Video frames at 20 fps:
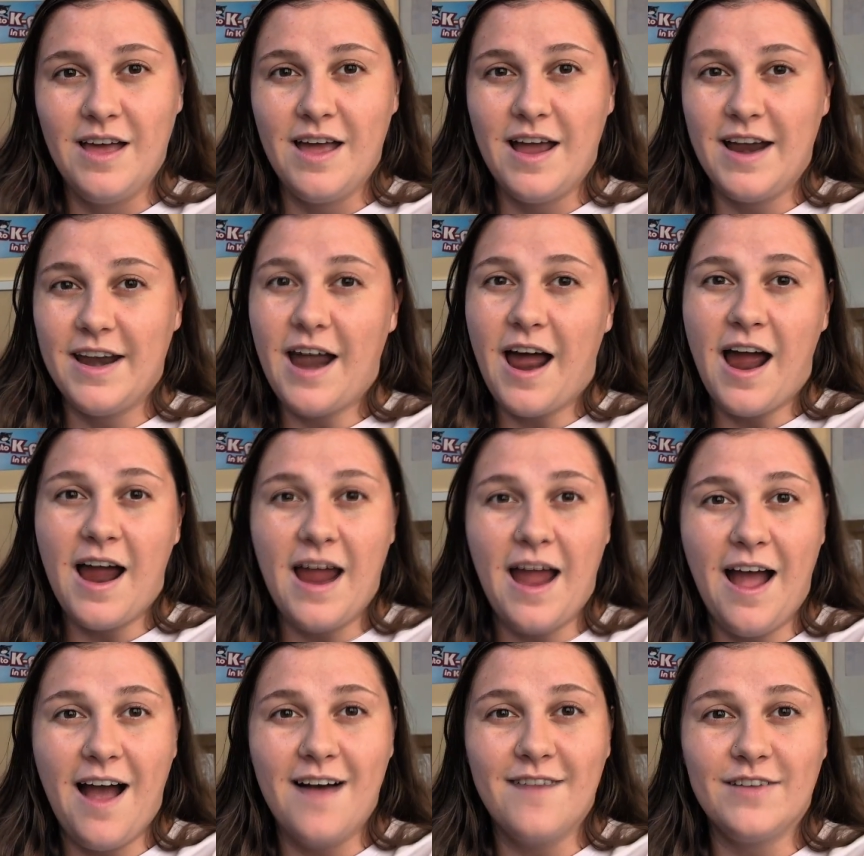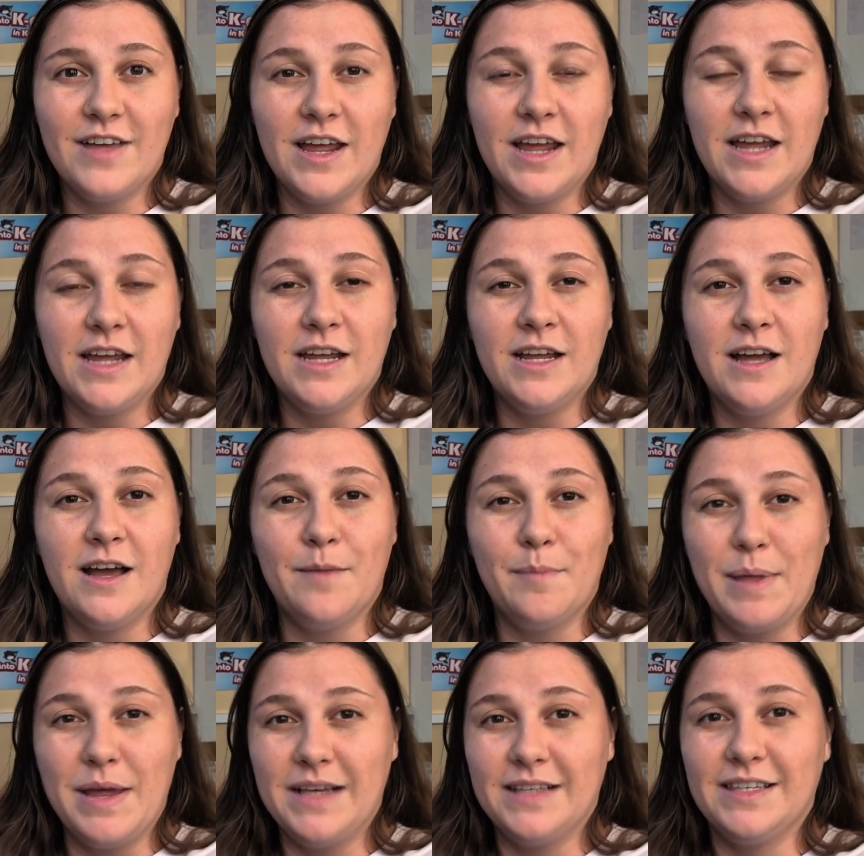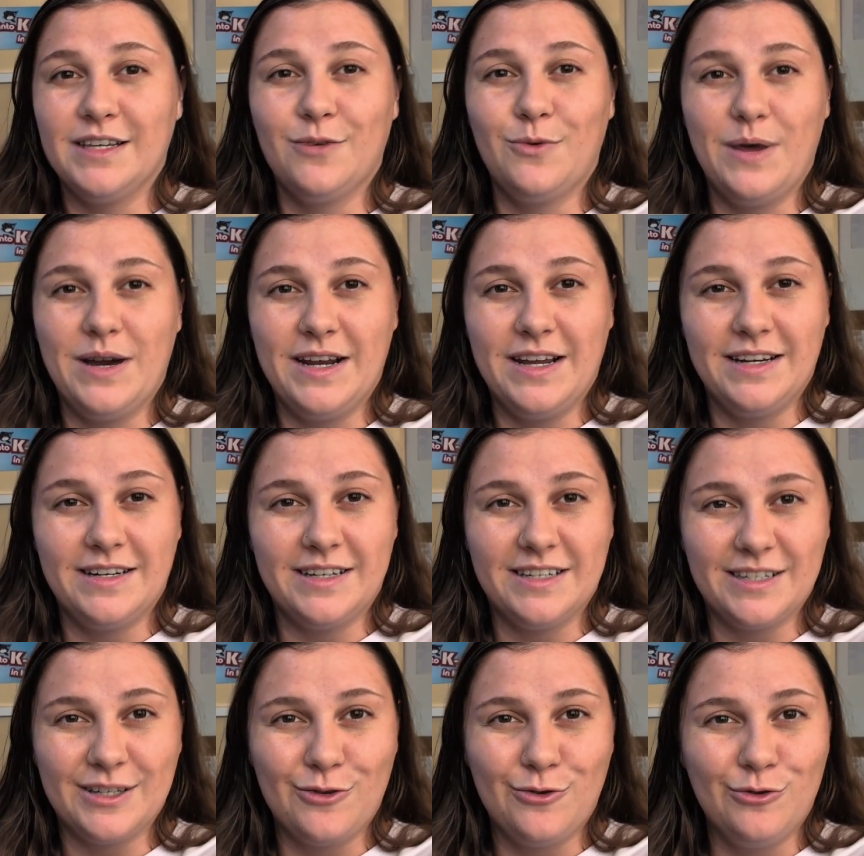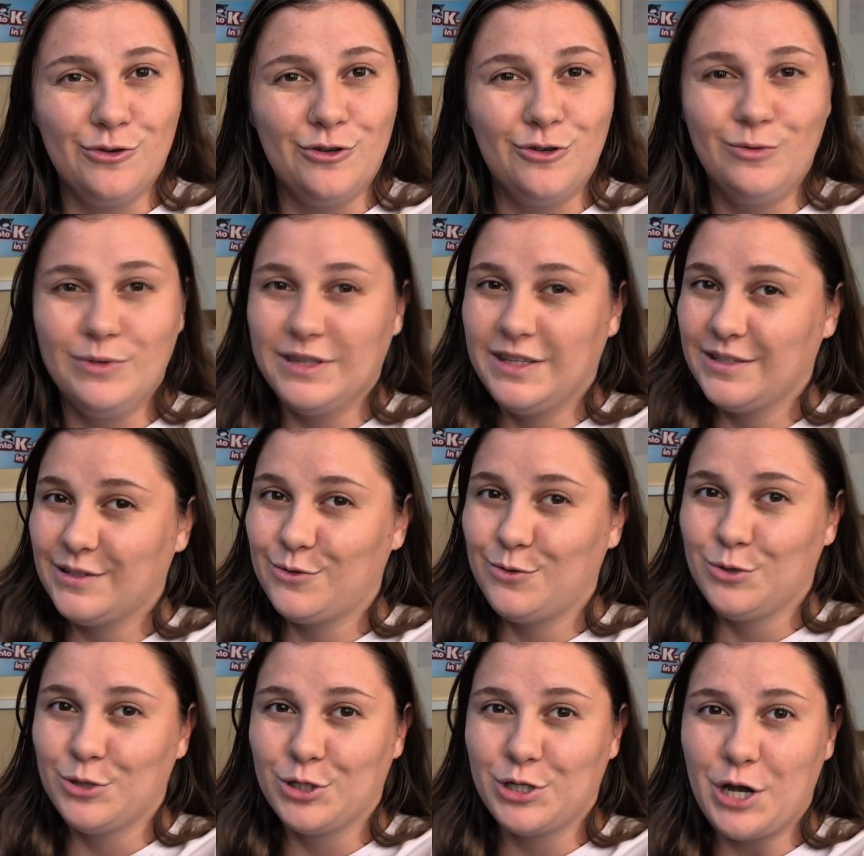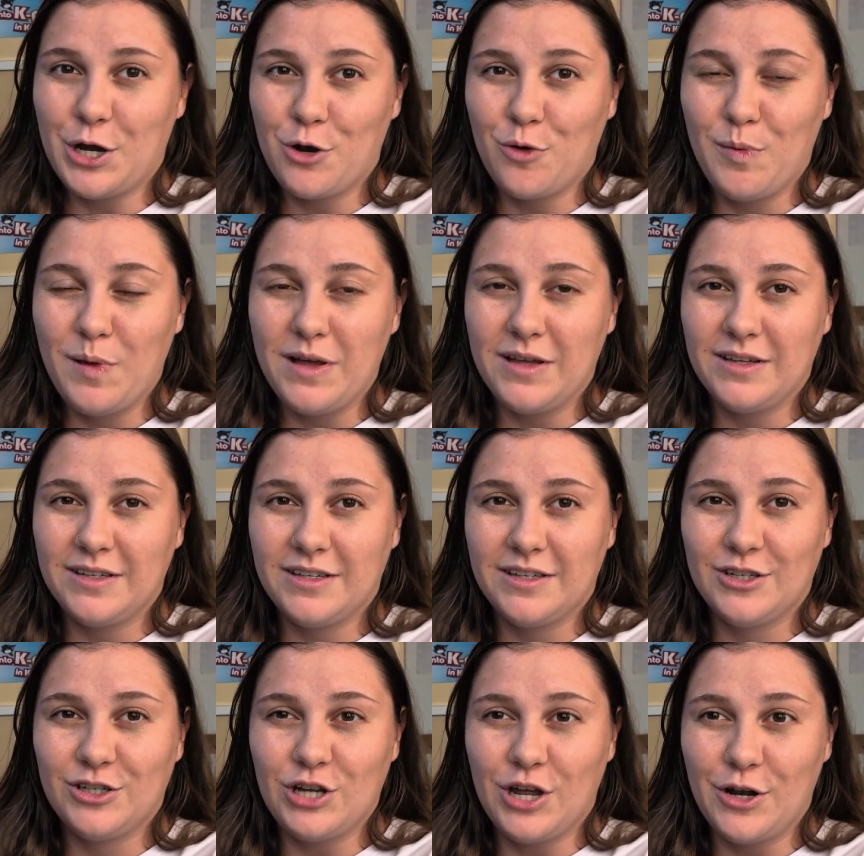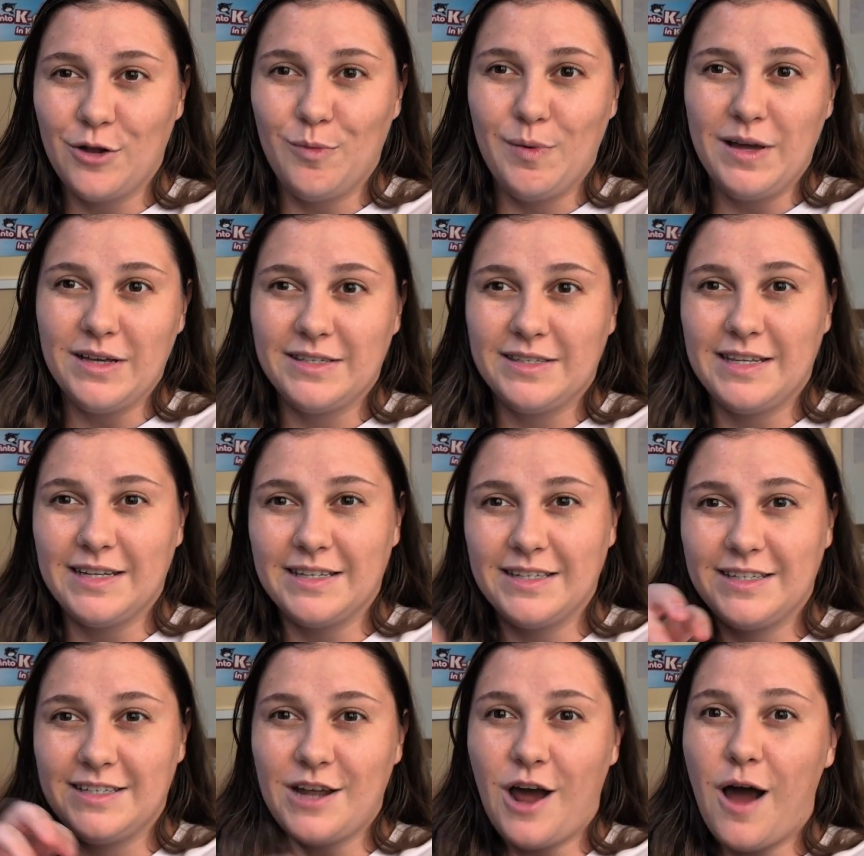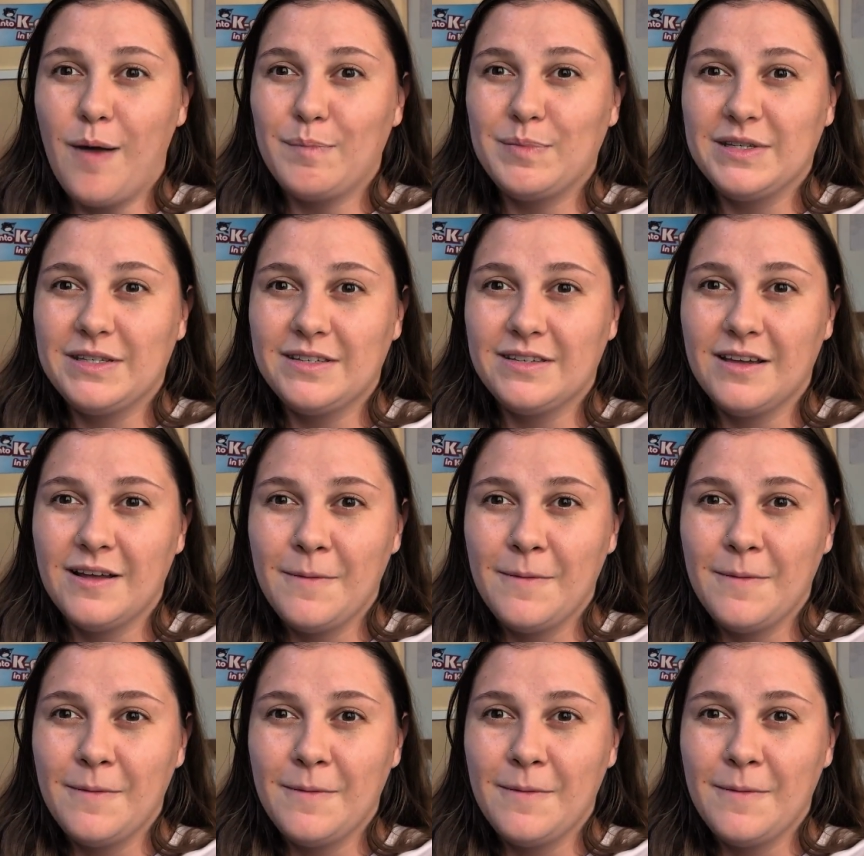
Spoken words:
And I have an amazing way to get to school with the school shuttle bus that stops